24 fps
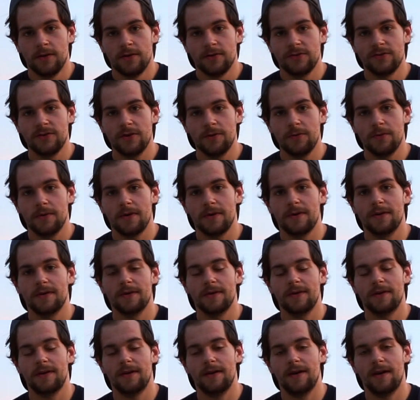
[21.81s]
So,
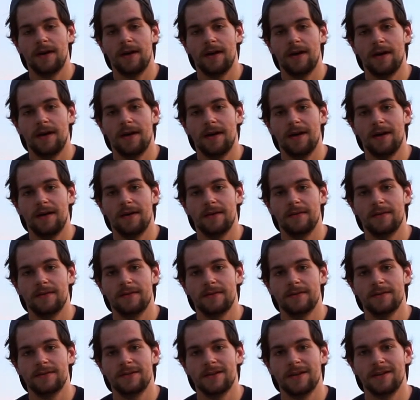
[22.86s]

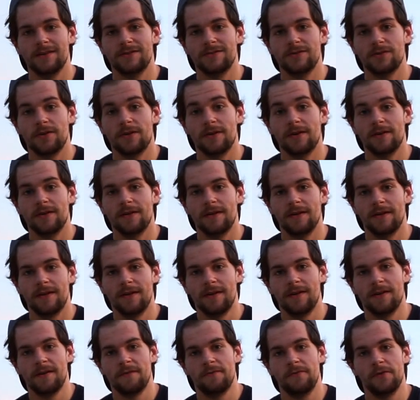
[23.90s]
to get started,
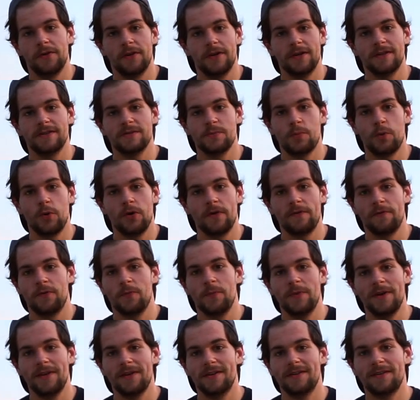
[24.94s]
I feel like it's important for
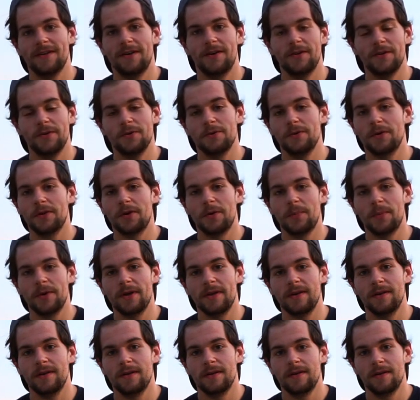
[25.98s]
me to tell you a little
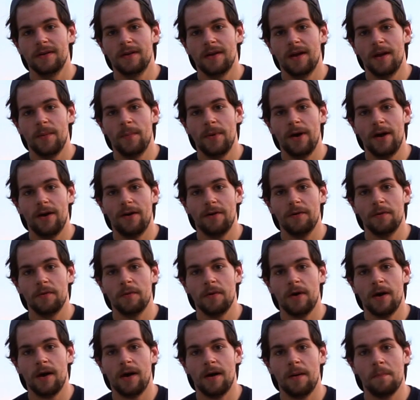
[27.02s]
bit about
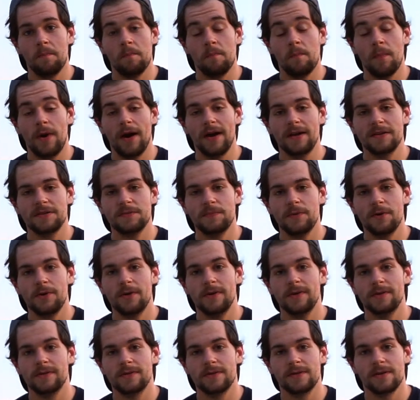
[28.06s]
my
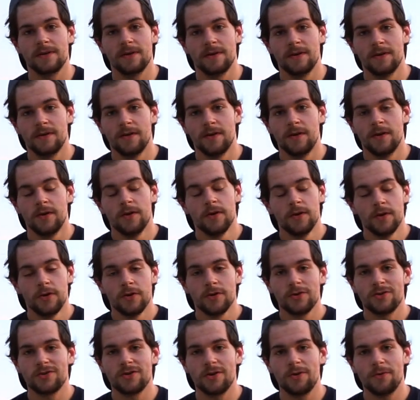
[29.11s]
experience.
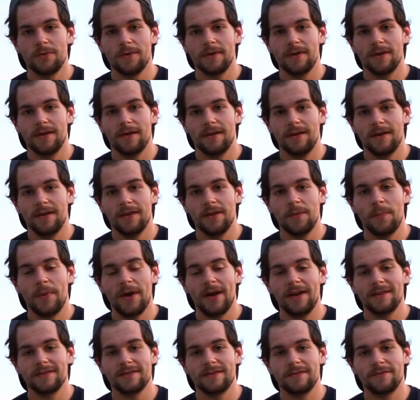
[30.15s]
So, in the
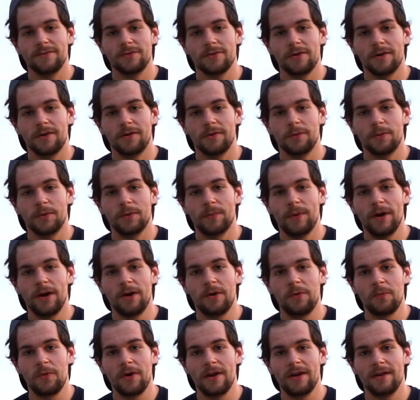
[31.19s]
past I've struggled with my
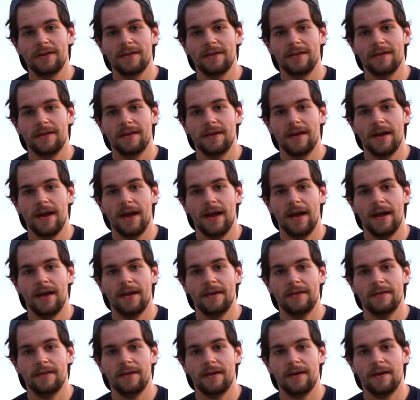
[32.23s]
own weight,
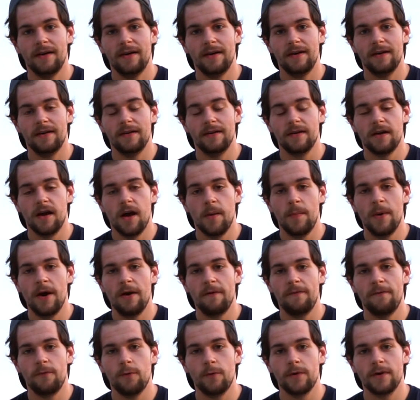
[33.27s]
and
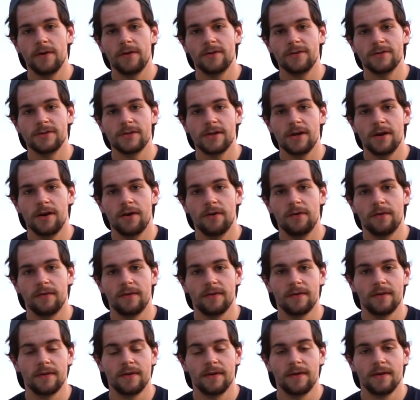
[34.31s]
about 4 years ago
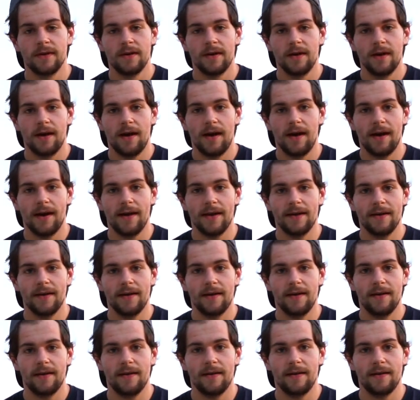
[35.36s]

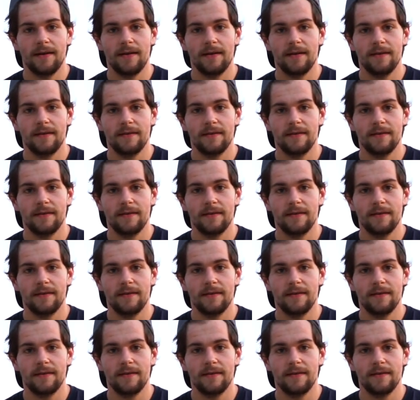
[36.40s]
I